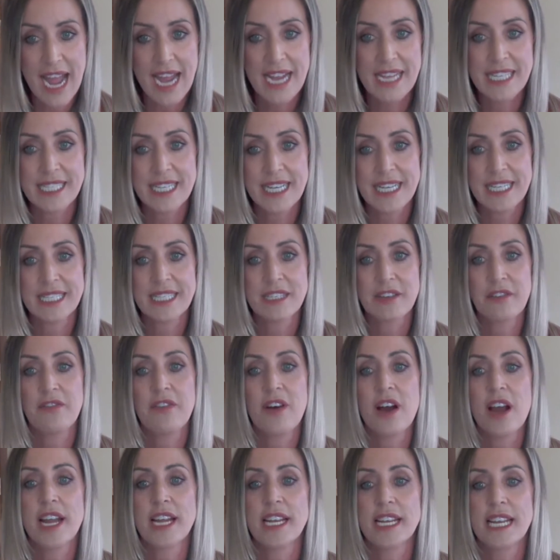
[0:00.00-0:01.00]
access to
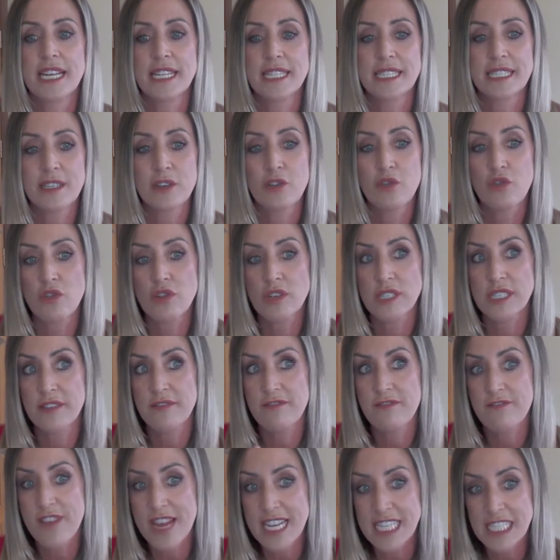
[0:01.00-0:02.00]
finance across
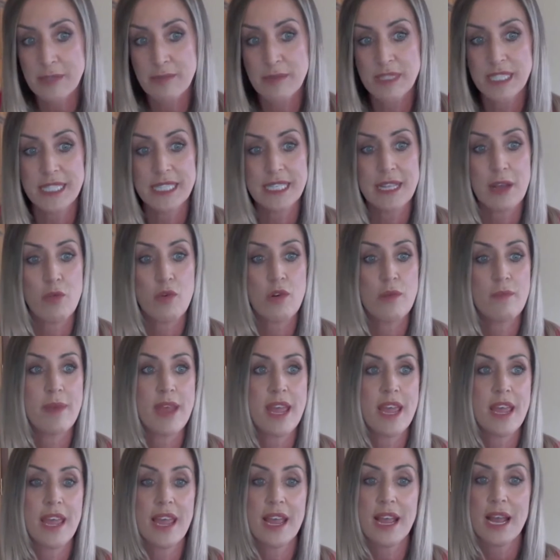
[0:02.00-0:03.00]
investments that we're
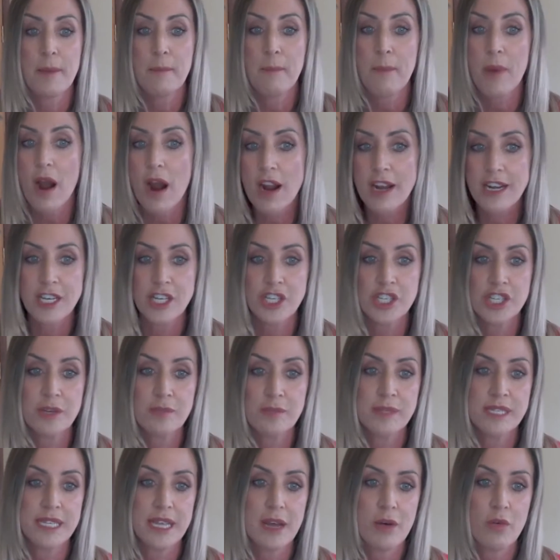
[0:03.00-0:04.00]
making and
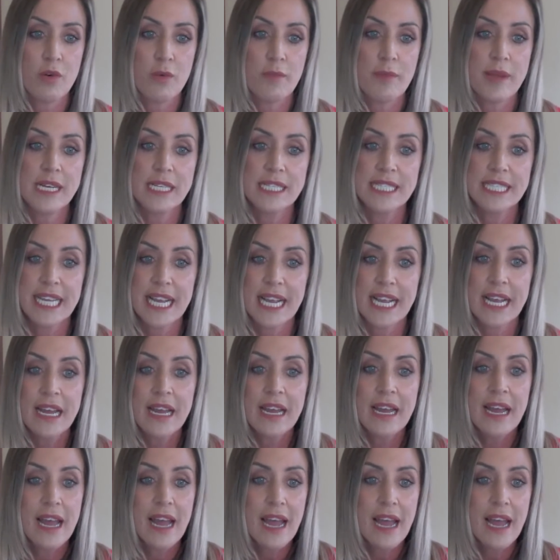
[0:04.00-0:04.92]
partnerships that we're building.